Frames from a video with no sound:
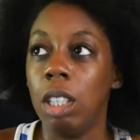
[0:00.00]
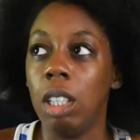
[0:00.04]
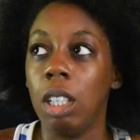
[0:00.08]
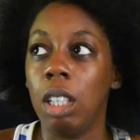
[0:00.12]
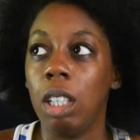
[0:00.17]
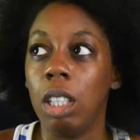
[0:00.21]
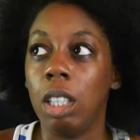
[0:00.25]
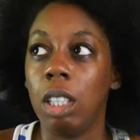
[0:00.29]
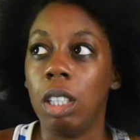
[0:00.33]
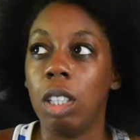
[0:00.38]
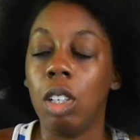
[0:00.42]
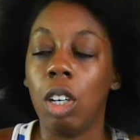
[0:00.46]

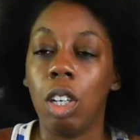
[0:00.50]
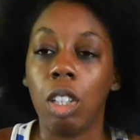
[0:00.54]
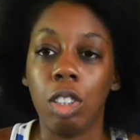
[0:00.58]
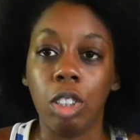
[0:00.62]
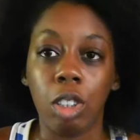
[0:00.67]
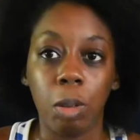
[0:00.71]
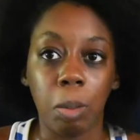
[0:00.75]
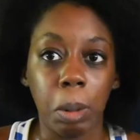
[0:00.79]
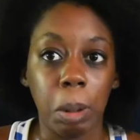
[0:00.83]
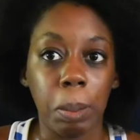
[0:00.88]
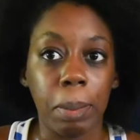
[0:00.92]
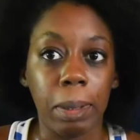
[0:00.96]
It could
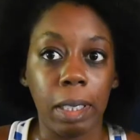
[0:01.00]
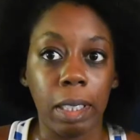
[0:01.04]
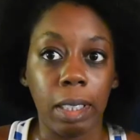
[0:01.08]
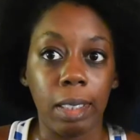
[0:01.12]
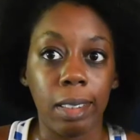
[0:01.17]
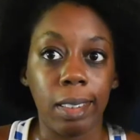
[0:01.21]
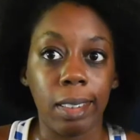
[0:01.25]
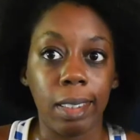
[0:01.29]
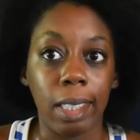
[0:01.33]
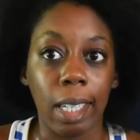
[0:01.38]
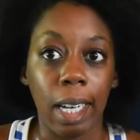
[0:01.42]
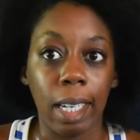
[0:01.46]
also be
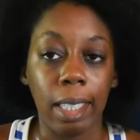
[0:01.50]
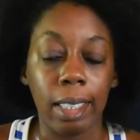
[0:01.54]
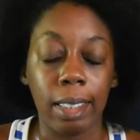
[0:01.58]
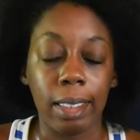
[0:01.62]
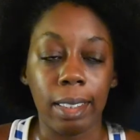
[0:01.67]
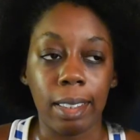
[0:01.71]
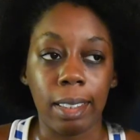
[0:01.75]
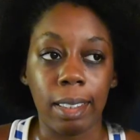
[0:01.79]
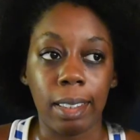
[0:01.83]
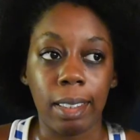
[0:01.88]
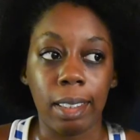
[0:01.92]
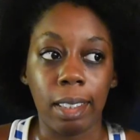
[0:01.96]
because I
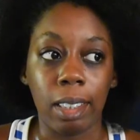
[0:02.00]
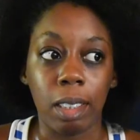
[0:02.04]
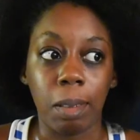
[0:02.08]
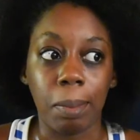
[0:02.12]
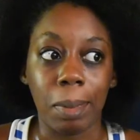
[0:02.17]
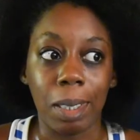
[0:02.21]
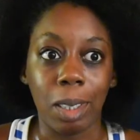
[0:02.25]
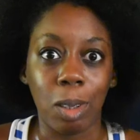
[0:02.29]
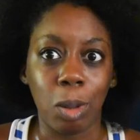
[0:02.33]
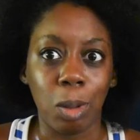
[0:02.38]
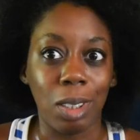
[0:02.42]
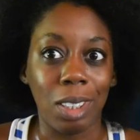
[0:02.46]
did
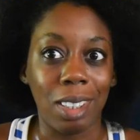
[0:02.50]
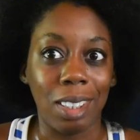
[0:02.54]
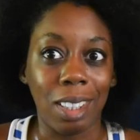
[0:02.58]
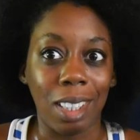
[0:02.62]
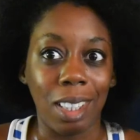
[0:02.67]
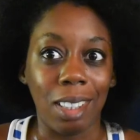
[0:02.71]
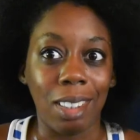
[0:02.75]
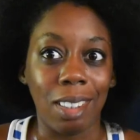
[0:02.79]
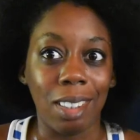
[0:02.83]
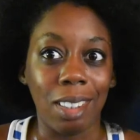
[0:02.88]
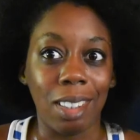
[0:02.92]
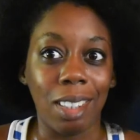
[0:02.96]
my own
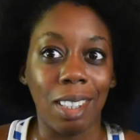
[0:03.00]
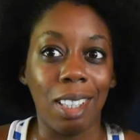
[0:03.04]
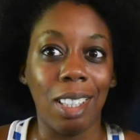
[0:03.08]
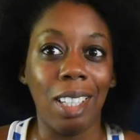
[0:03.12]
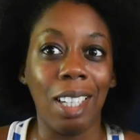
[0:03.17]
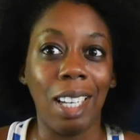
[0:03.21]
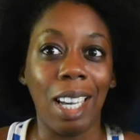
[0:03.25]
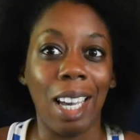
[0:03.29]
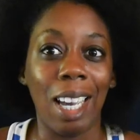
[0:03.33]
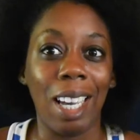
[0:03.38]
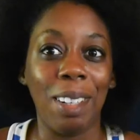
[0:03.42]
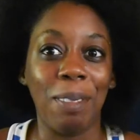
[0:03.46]
detangling
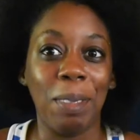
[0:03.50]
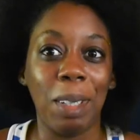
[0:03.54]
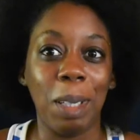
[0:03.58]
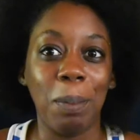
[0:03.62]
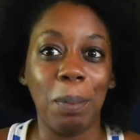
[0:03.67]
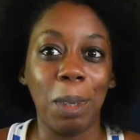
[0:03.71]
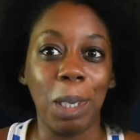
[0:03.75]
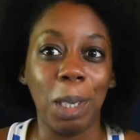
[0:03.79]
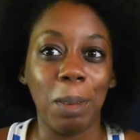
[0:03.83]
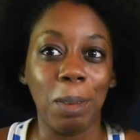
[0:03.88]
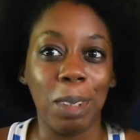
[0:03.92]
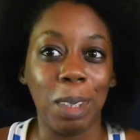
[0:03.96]
and my
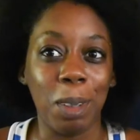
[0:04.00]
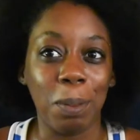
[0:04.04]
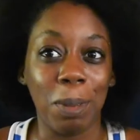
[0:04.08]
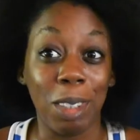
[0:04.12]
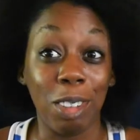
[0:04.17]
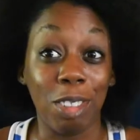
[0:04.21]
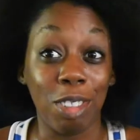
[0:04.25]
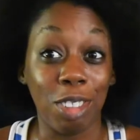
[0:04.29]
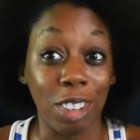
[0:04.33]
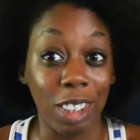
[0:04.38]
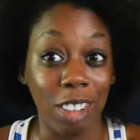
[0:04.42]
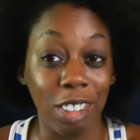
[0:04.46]
mom can be
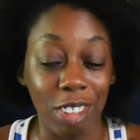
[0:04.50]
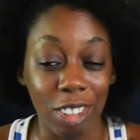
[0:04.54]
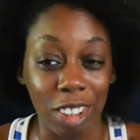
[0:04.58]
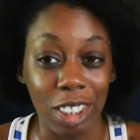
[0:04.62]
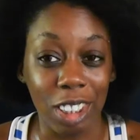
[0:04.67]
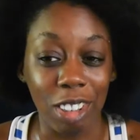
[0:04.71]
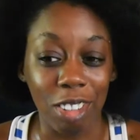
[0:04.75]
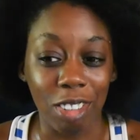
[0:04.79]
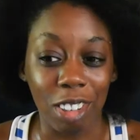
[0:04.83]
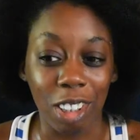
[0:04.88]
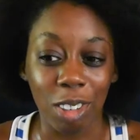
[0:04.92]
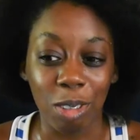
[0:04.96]

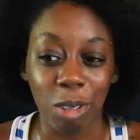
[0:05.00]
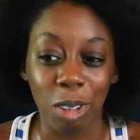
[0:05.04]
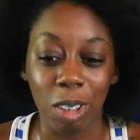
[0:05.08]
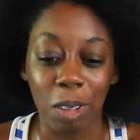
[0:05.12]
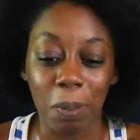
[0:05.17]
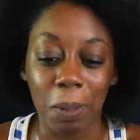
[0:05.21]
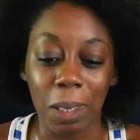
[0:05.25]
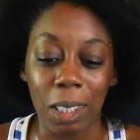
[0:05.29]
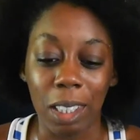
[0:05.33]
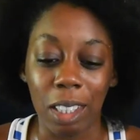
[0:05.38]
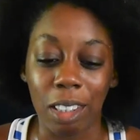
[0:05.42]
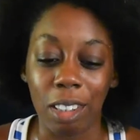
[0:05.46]
really rough with
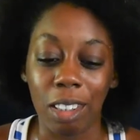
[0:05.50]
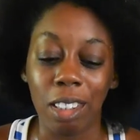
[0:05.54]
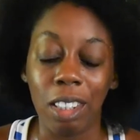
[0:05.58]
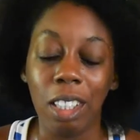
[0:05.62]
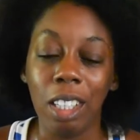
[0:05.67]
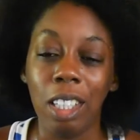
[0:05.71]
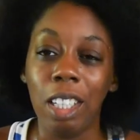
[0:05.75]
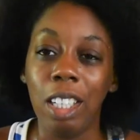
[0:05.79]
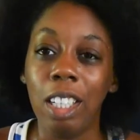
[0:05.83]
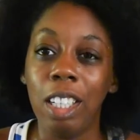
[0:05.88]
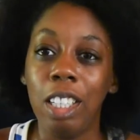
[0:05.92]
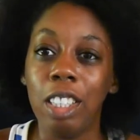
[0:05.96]
my hair,
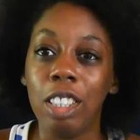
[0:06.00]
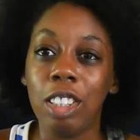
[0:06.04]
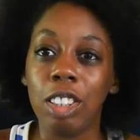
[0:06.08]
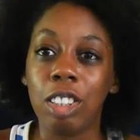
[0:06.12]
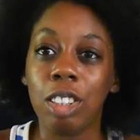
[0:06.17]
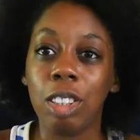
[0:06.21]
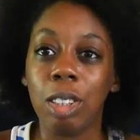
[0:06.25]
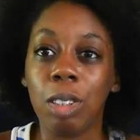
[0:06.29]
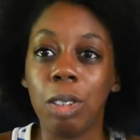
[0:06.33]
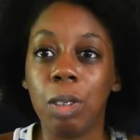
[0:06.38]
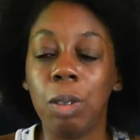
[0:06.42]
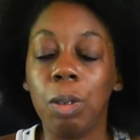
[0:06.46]

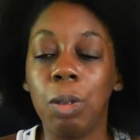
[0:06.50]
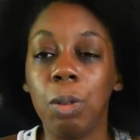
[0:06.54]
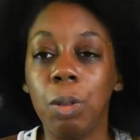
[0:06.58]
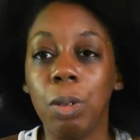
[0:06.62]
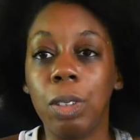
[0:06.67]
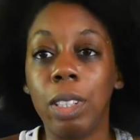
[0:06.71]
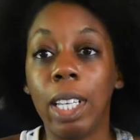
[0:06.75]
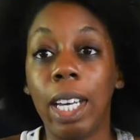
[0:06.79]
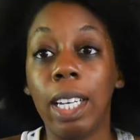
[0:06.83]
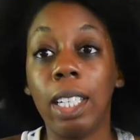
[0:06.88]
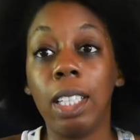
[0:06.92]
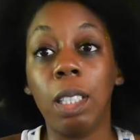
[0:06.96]
so
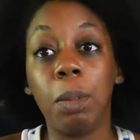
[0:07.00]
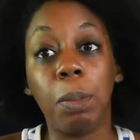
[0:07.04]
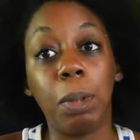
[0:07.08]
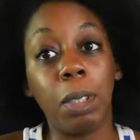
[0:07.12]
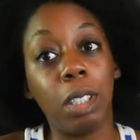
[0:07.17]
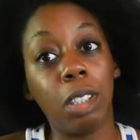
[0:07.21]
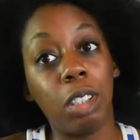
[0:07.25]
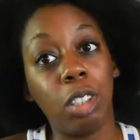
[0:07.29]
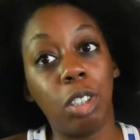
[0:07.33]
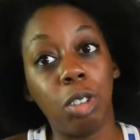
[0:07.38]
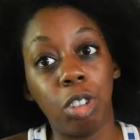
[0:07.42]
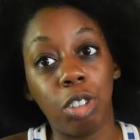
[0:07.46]
that could be
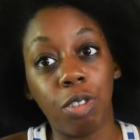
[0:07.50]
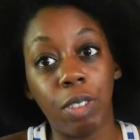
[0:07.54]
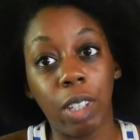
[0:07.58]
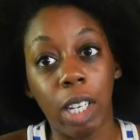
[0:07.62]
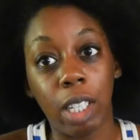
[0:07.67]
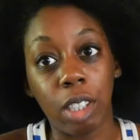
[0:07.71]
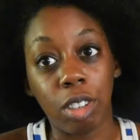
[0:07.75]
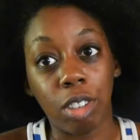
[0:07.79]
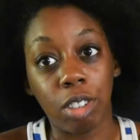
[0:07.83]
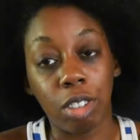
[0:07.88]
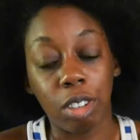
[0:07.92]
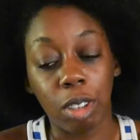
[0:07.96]
a huge
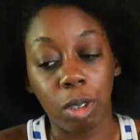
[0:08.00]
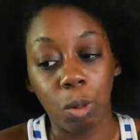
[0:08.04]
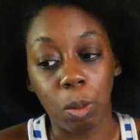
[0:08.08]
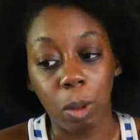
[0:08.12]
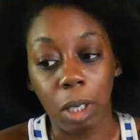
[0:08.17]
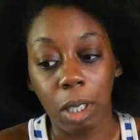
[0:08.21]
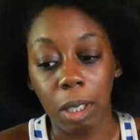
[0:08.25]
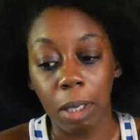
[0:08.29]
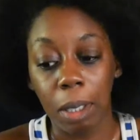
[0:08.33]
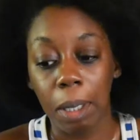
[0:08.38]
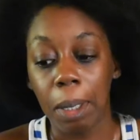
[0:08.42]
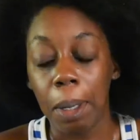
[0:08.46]
factor as
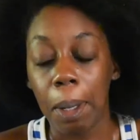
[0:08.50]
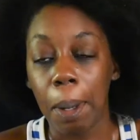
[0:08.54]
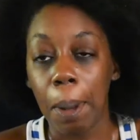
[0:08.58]
well.